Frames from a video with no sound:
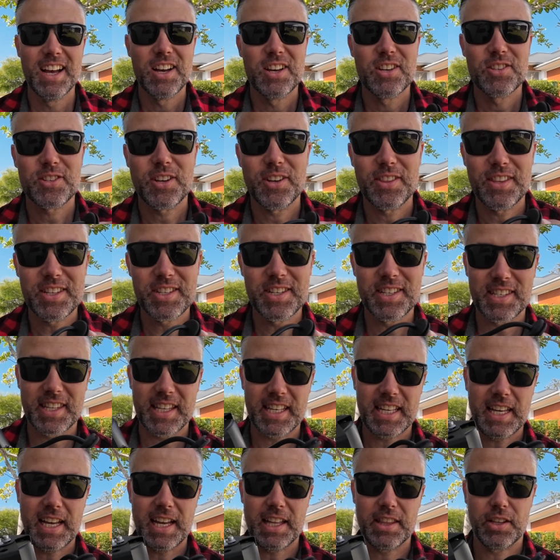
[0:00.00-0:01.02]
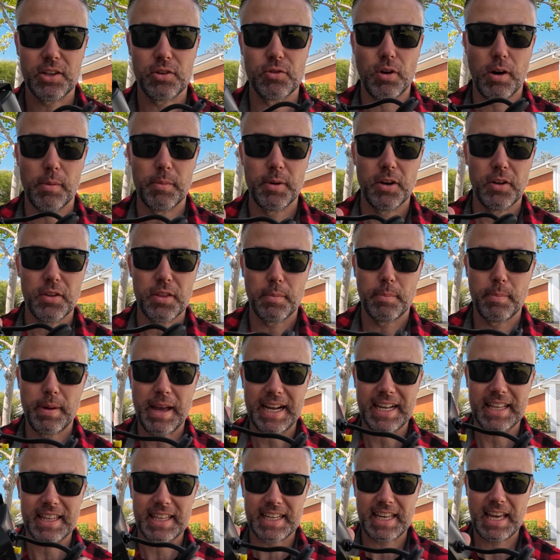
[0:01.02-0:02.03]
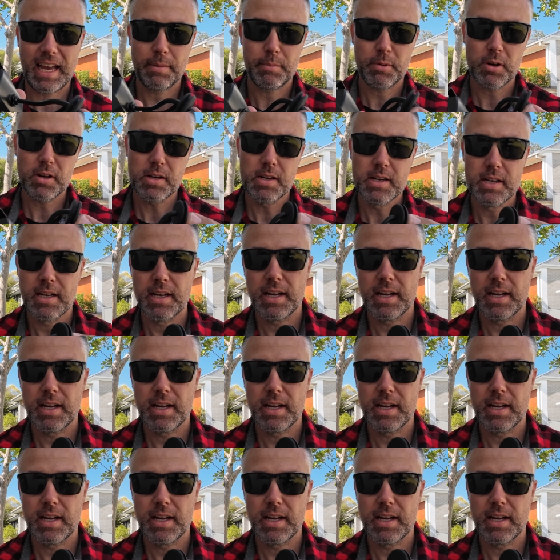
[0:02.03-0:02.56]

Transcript: So this is the grommet on the back of the camera.